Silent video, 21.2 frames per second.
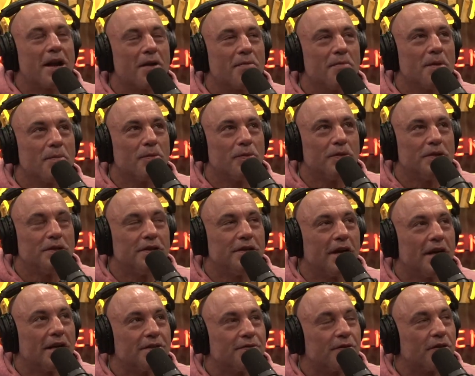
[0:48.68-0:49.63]
I remember when you
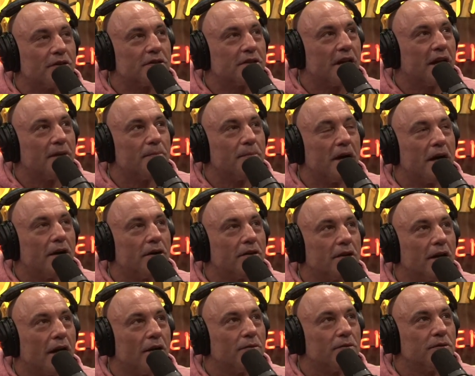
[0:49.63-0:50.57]
guys first came
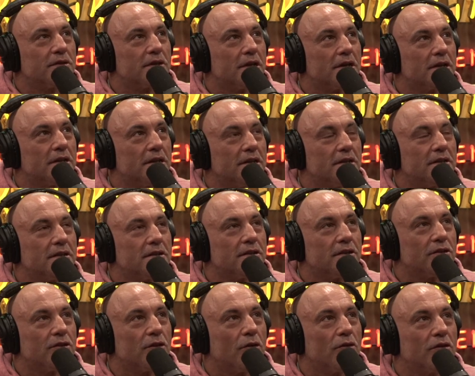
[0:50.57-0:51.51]
out. I was like, "This is
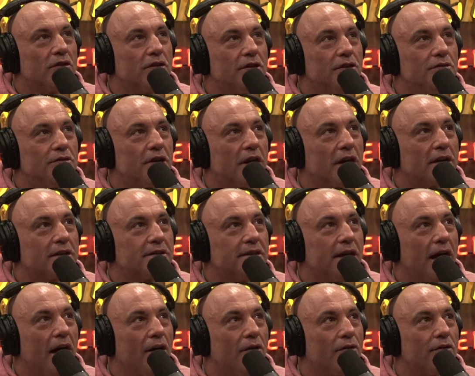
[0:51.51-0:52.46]
a totally new kind of
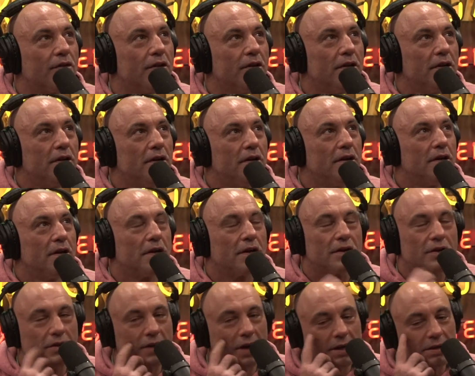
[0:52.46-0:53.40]
sound."
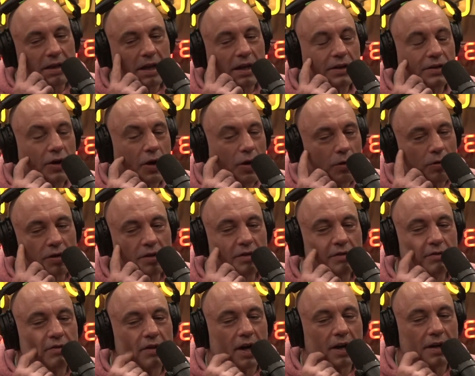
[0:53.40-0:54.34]
Like you guys had a totally
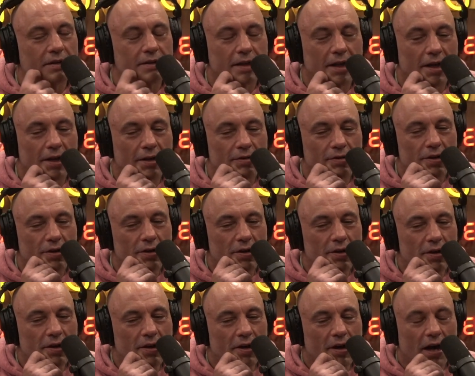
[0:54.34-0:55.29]
new kind of sound.
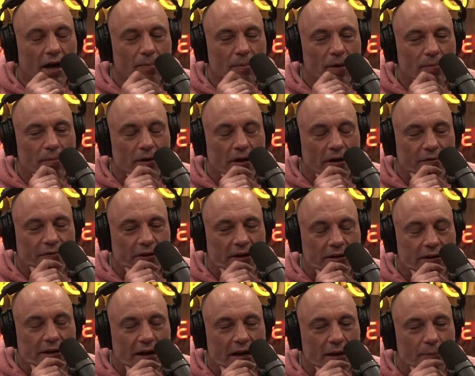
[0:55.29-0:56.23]
I remember I
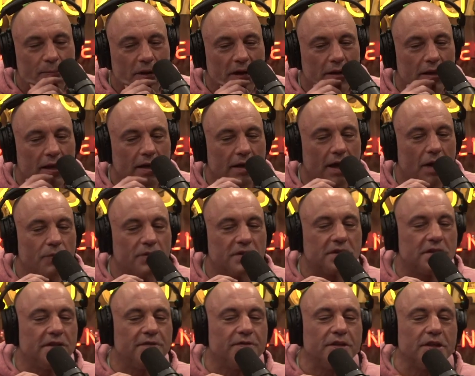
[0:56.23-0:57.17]
found out about it. Like I
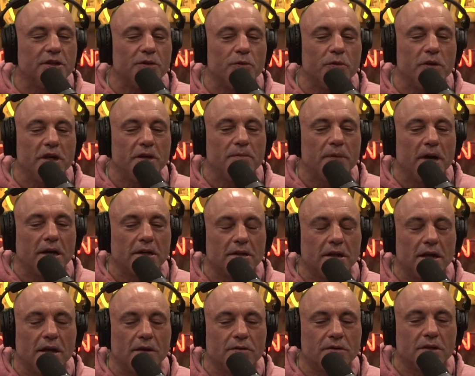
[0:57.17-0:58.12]
wasn't even into weed back
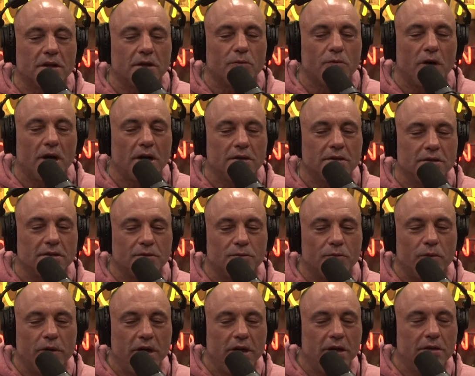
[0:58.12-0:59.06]
then. I was like, why is this
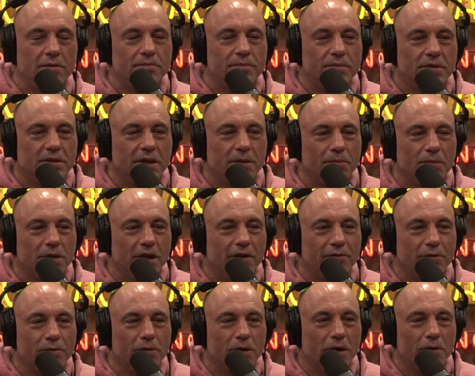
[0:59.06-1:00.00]
weed symbol
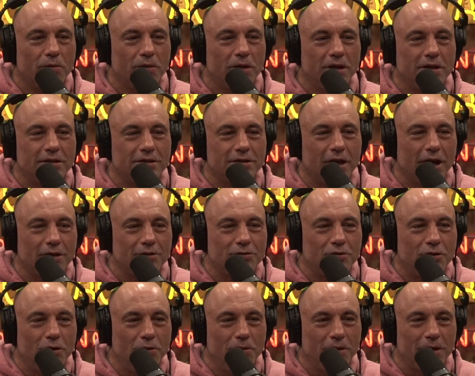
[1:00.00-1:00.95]
everywhere? What are these guys
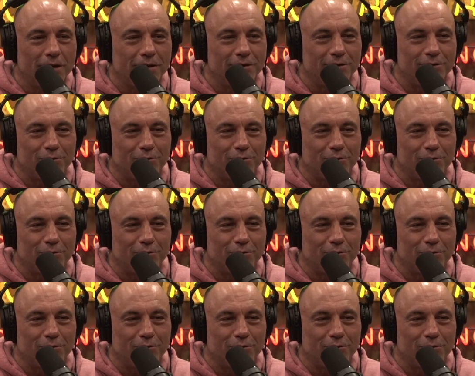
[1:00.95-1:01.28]
doing? these